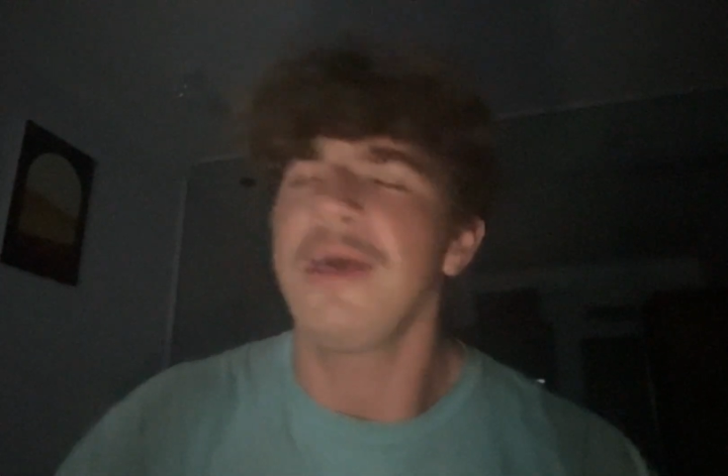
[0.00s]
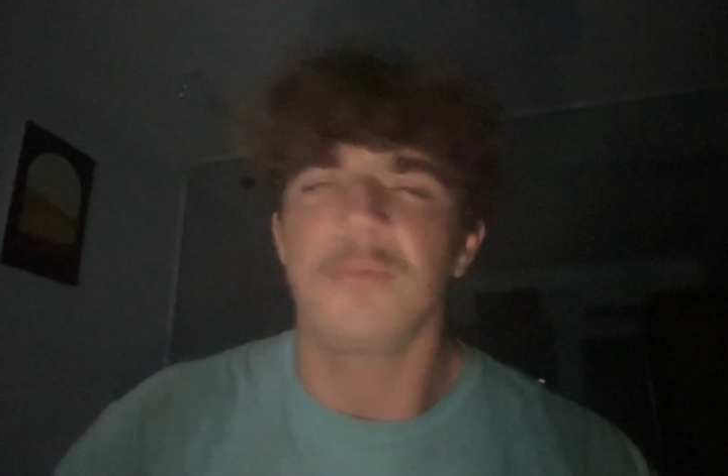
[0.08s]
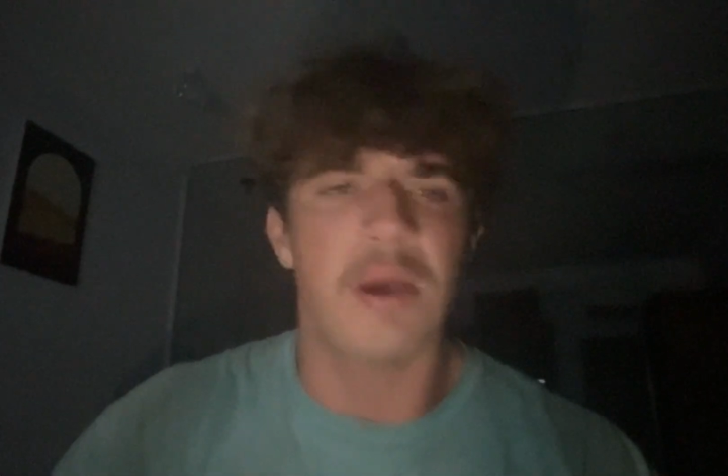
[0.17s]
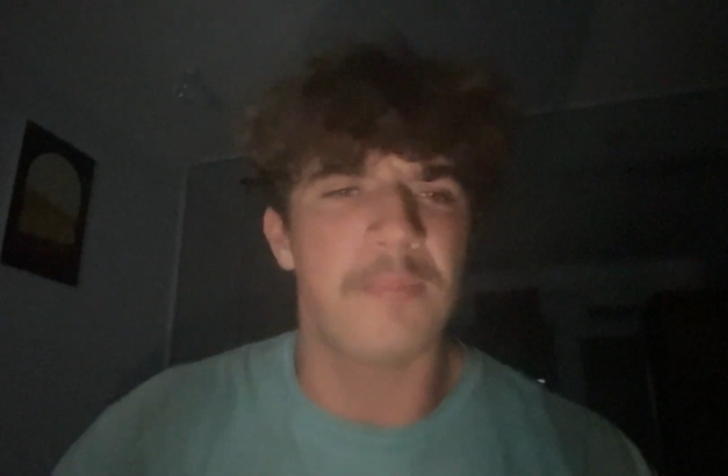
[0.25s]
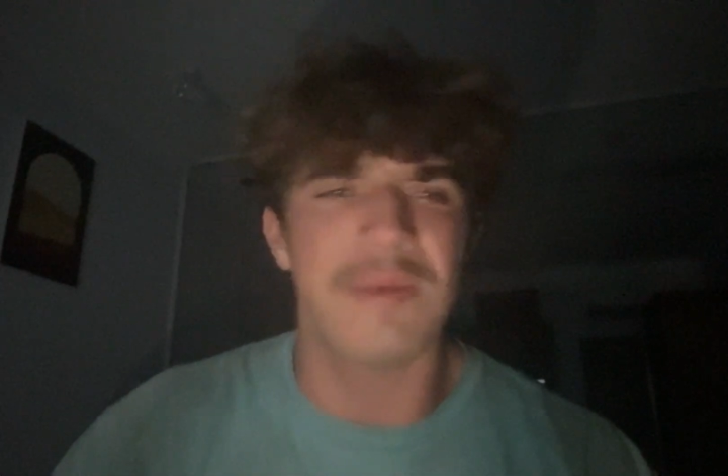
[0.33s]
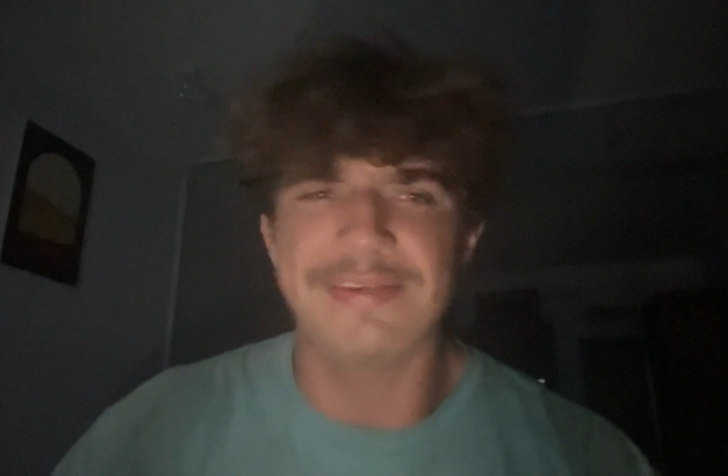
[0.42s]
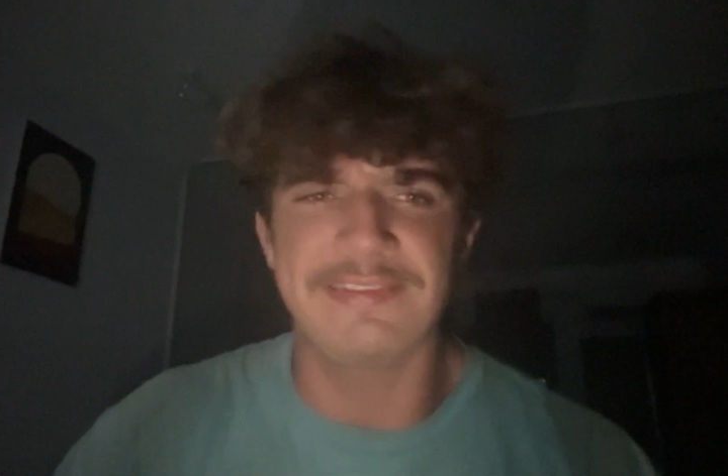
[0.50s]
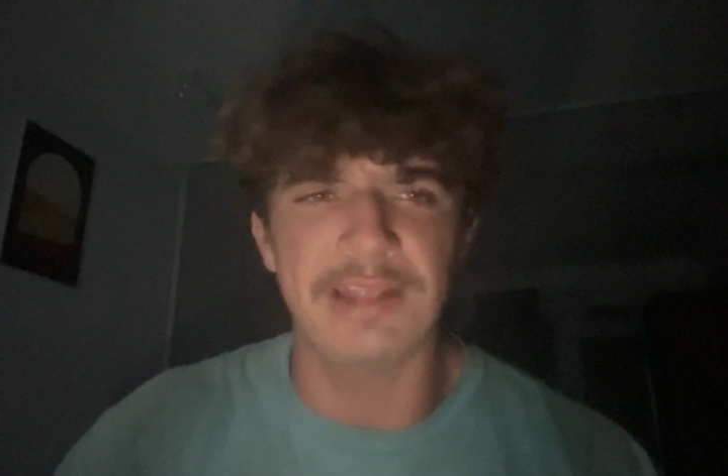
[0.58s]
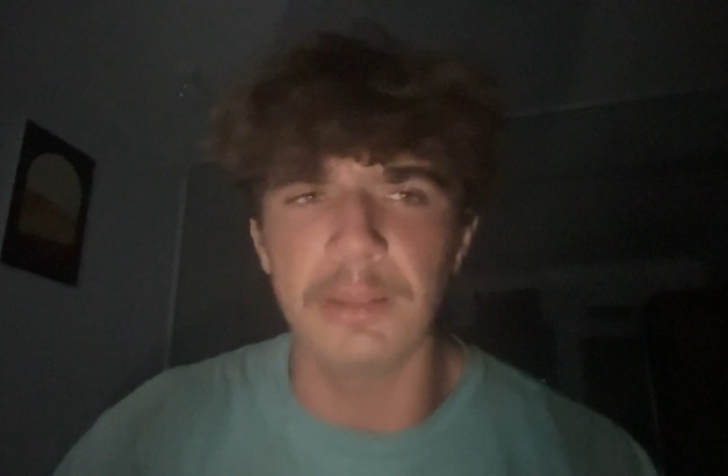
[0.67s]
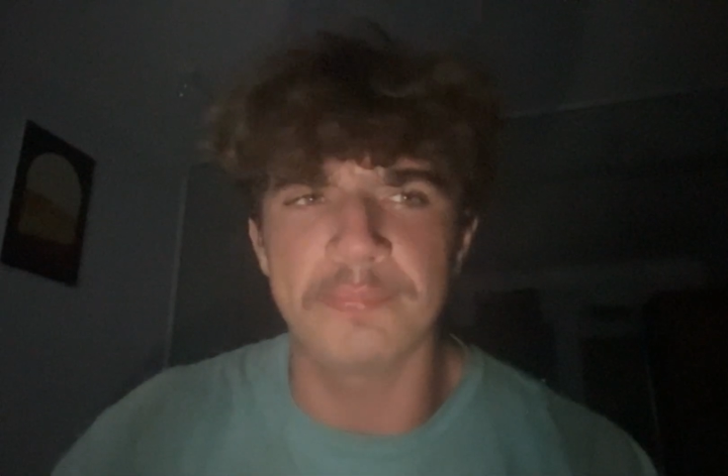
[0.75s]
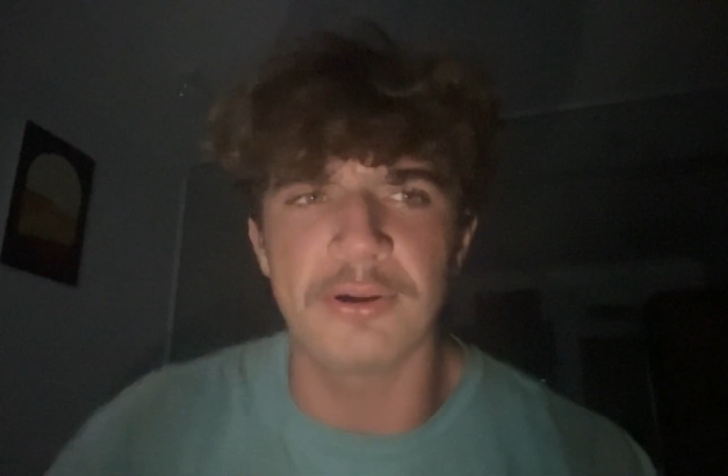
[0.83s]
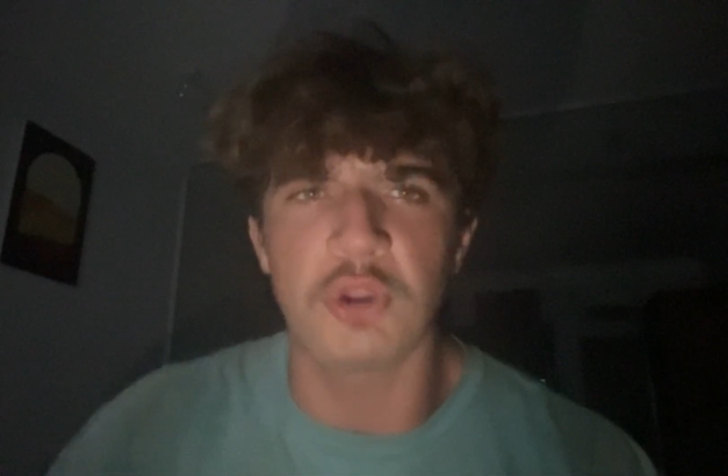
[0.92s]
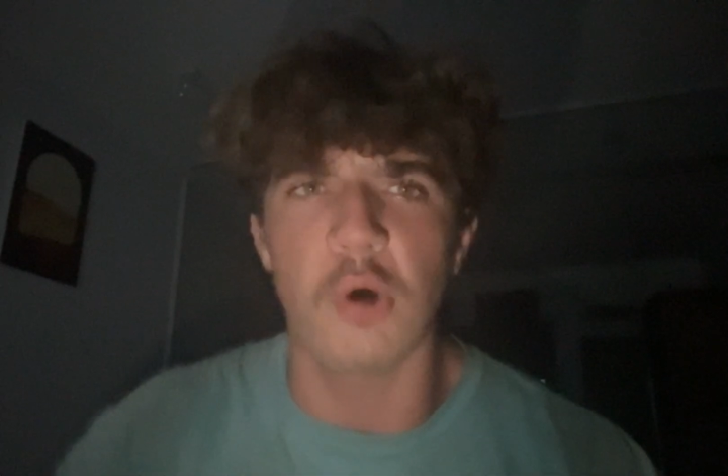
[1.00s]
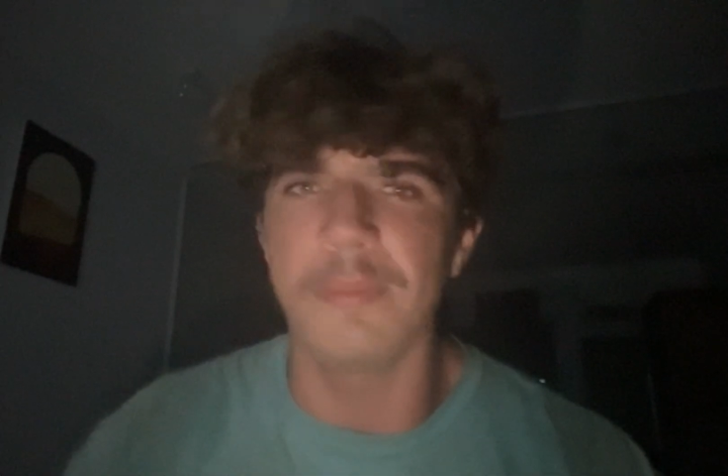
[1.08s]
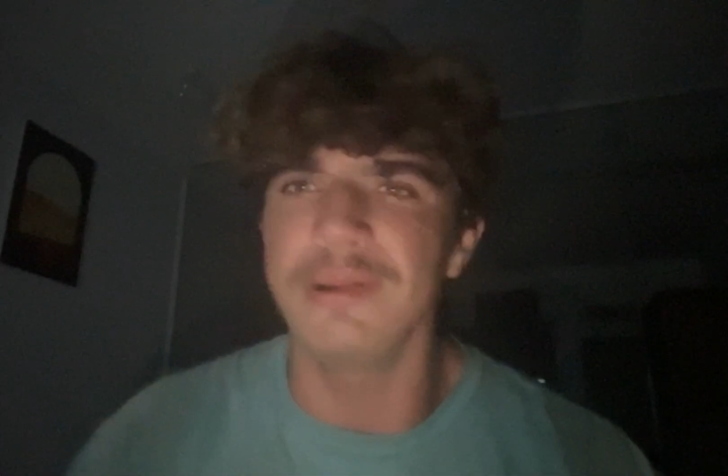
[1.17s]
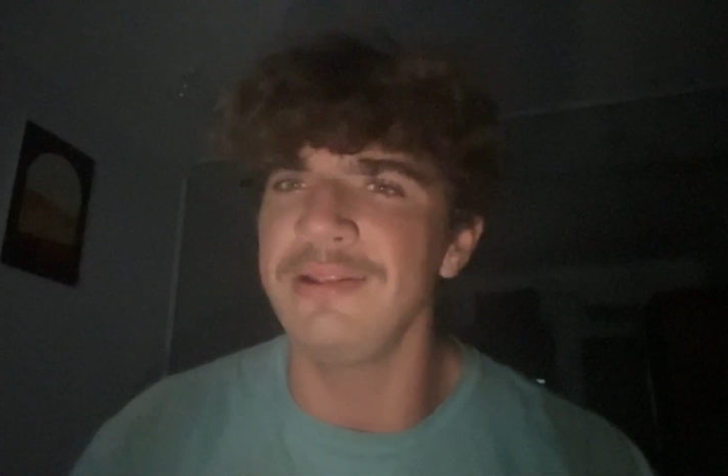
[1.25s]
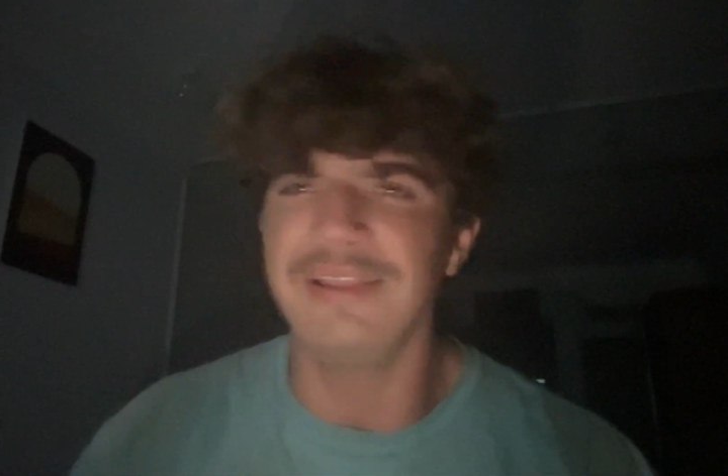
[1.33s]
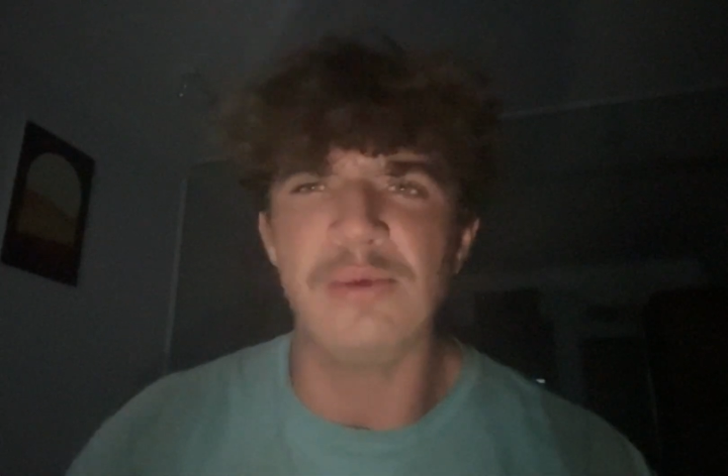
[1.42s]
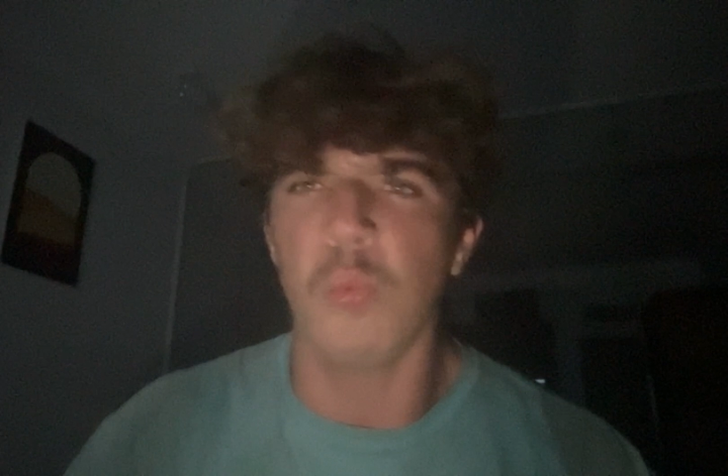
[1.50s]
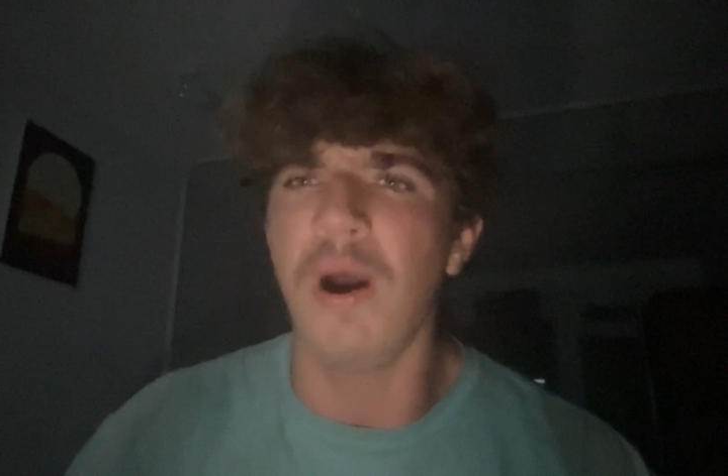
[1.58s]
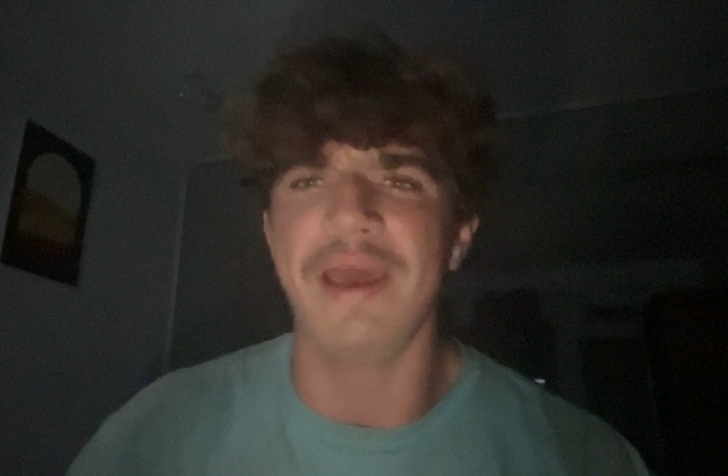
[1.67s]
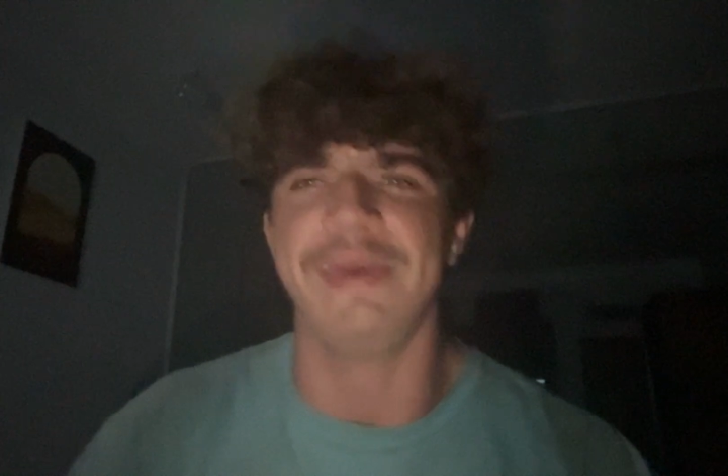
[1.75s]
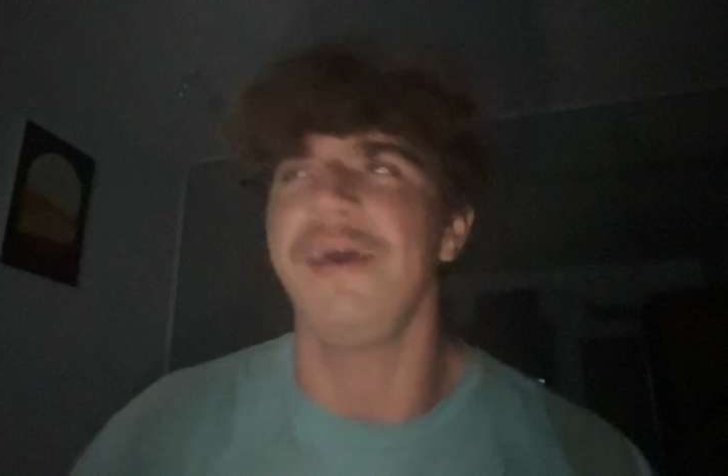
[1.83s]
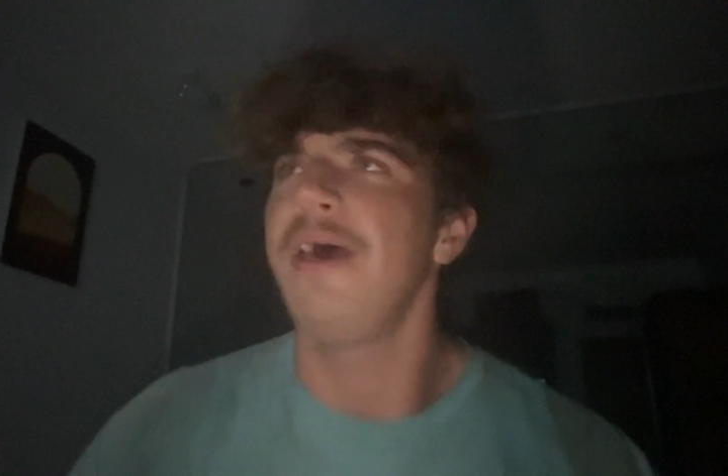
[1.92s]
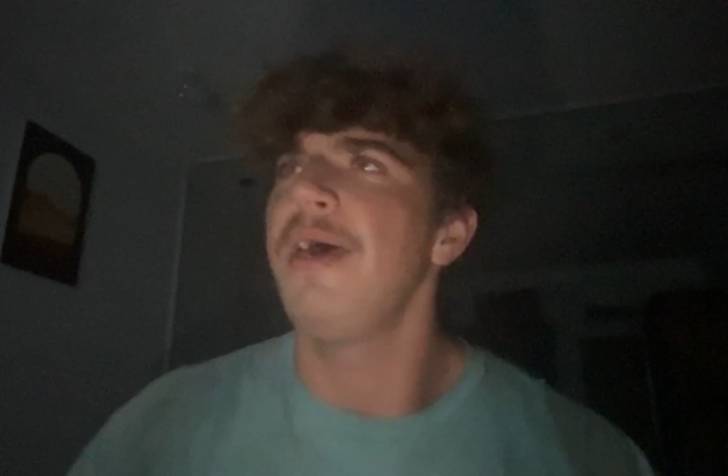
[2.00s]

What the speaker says: when we're still predominantly white.